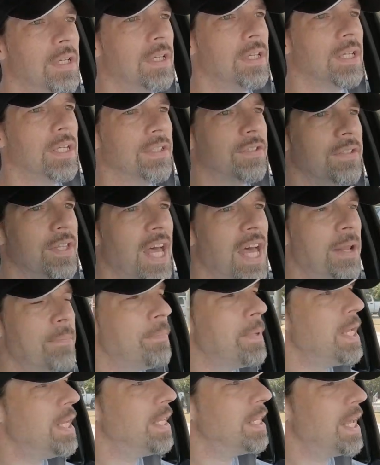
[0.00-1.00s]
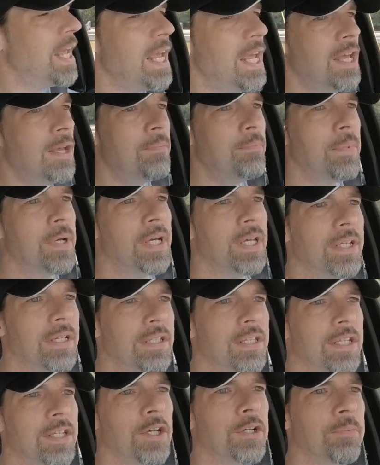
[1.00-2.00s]
it's not a big cam, but
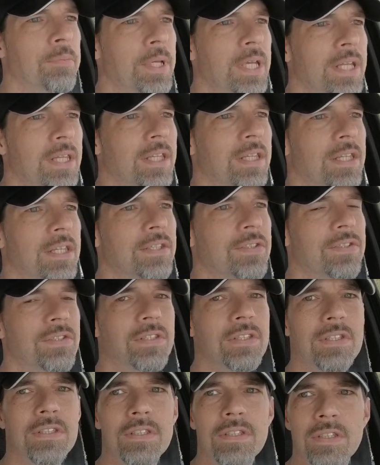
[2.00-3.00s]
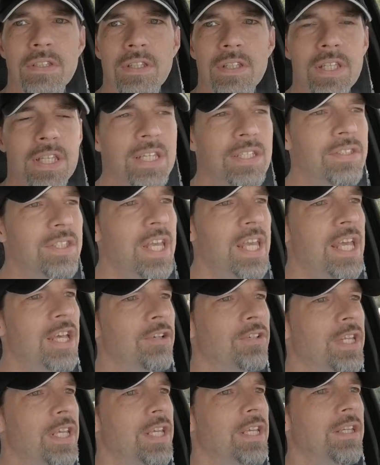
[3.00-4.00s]
being that this is
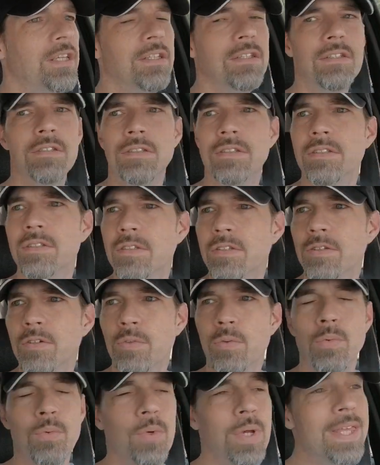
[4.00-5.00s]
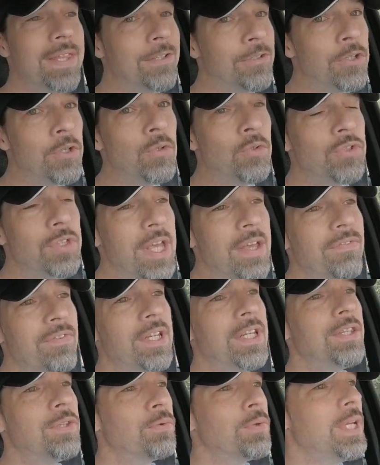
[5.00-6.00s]
AOD with
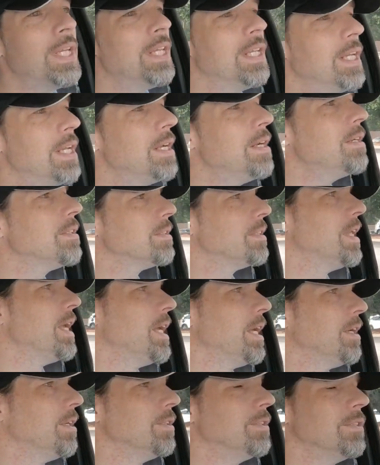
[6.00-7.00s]
273 gears now,